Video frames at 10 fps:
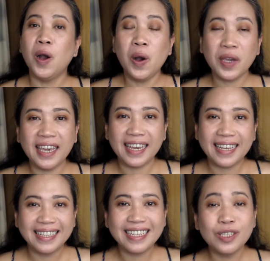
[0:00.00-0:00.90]
Okay,
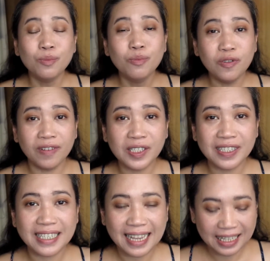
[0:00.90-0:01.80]
let's move on to
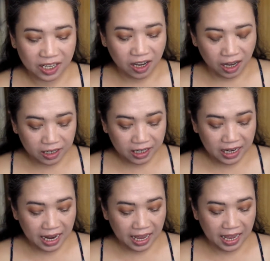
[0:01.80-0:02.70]
the next
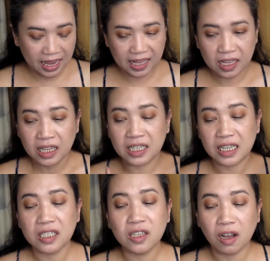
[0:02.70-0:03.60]
color, and the
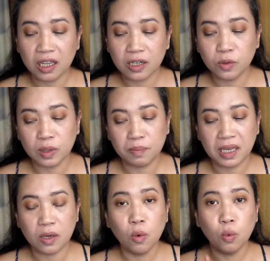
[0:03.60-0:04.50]
next color would
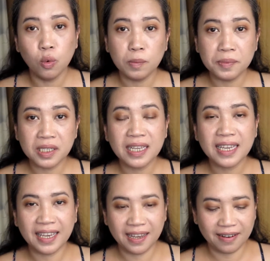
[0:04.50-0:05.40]
be Whoops
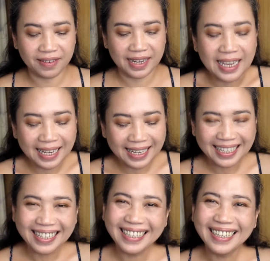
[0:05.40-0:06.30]
Kiri.
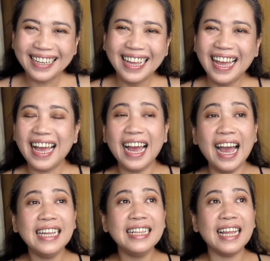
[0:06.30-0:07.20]

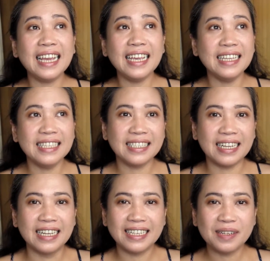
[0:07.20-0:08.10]
I like
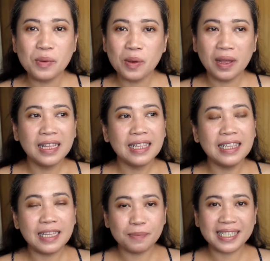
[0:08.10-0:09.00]
the
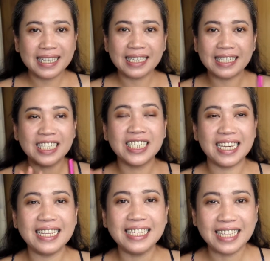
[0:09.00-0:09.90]
lipstick, the
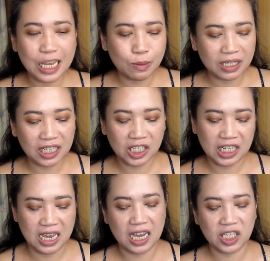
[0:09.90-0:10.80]
shade names that
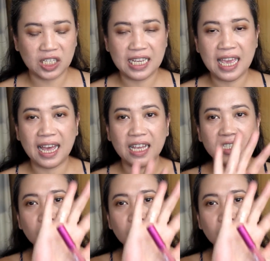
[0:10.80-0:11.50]
she actually has.